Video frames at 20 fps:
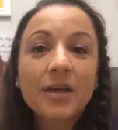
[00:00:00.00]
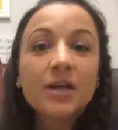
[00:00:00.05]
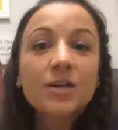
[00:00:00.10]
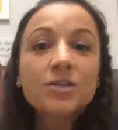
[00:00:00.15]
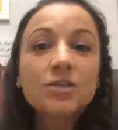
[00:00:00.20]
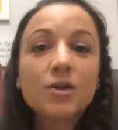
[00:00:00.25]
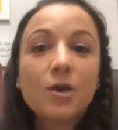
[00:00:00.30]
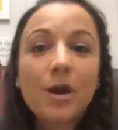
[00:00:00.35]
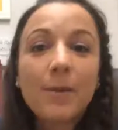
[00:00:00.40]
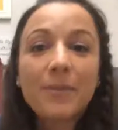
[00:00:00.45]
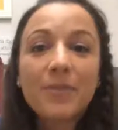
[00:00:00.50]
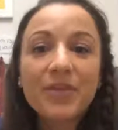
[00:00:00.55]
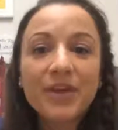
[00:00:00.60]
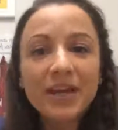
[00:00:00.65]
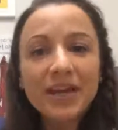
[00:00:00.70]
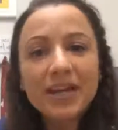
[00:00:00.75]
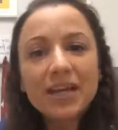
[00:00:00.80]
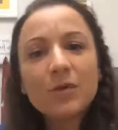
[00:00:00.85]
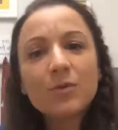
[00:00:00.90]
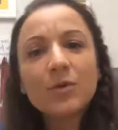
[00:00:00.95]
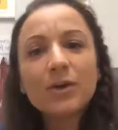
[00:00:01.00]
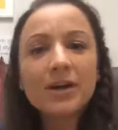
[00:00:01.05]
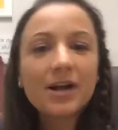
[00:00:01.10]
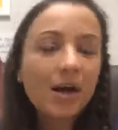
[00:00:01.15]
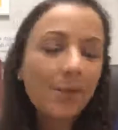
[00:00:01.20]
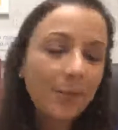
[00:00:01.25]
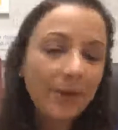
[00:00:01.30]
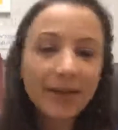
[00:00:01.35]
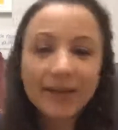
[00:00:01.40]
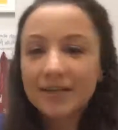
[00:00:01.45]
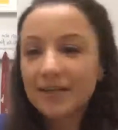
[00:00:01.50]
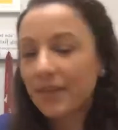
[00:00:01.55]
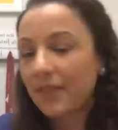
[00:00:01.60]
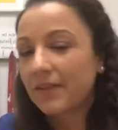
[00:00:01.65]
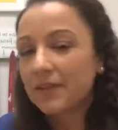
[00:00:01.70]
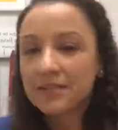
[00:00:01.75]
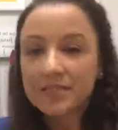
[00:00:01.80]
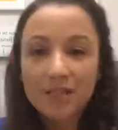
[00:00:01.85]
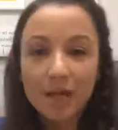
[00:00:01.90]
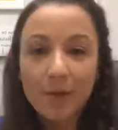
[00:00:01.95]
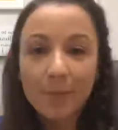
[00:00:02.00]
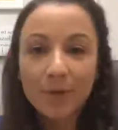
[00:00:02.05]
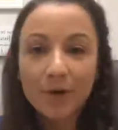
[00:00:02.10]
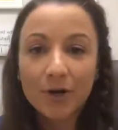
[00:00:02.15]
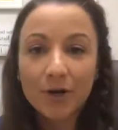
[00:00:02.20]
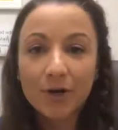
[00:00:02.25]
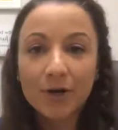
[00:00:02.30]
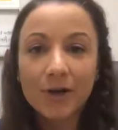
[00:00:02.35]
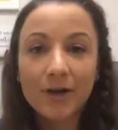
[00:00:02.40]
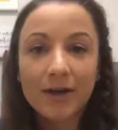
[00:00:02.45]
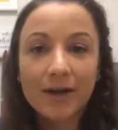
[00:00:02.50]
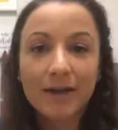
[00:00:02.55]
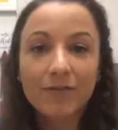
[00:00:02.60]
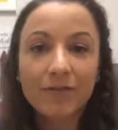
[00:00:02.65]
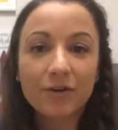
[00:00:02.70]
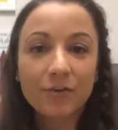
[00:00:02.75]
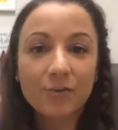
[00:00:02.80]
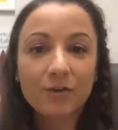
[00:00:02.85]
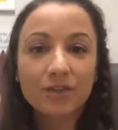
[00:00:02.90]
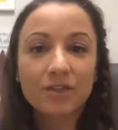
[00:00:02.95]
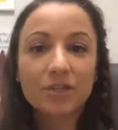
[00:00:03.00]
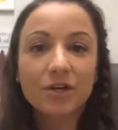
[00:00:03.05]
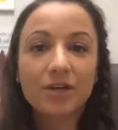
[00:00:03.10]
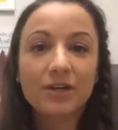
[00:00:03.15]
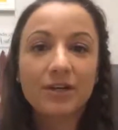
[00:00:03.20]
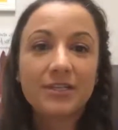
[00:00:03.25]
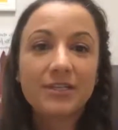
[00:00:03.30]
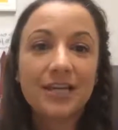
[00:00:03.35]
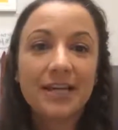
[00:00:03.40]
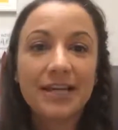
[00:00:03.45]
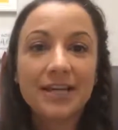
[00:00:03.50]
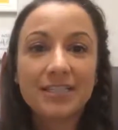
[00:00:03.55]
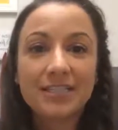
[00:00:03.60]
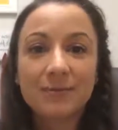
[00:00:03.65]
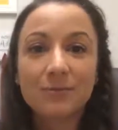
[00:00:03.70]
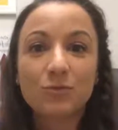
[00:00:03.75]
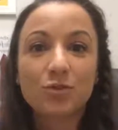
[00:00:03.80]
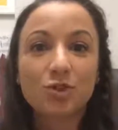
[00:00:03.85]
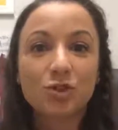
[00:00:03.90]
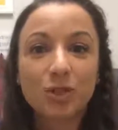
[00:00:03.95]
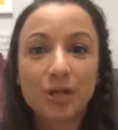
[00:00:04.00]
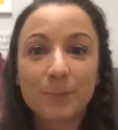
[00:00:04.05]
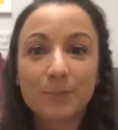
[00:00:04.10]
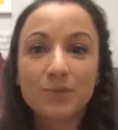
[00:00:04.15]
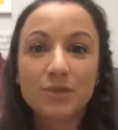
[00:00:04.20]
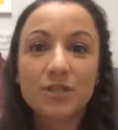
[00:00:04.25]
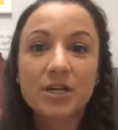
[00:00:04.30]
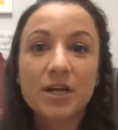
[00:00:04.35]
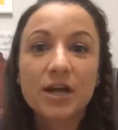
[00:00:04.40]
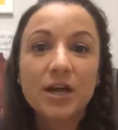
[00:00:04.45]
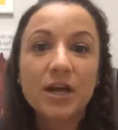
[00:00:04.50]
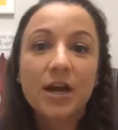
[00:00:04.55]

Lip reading: So I'm thinking we're coming into the summer. Everyone is starting to take some trips,